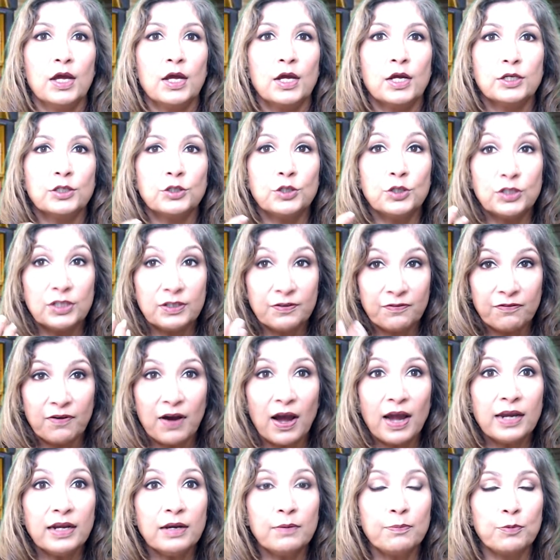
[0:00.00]
To
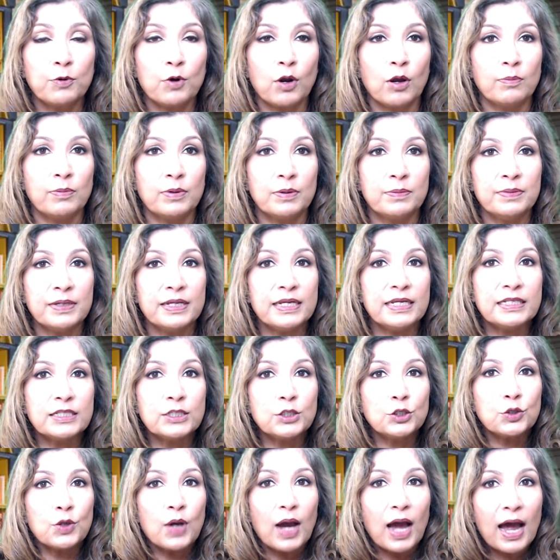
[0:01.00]
define a problem is
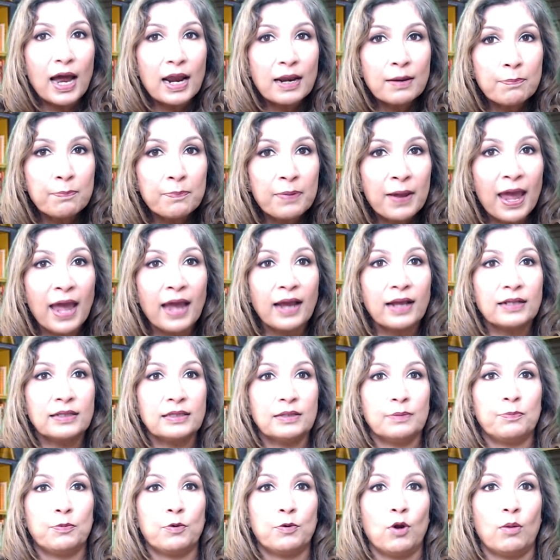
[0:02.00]
to unpack
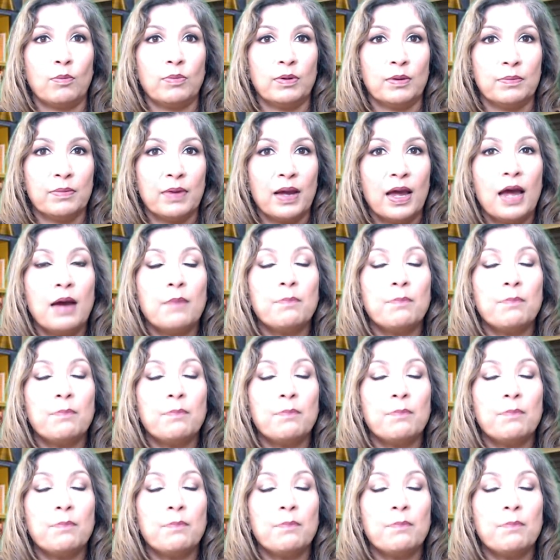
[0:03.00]
the problem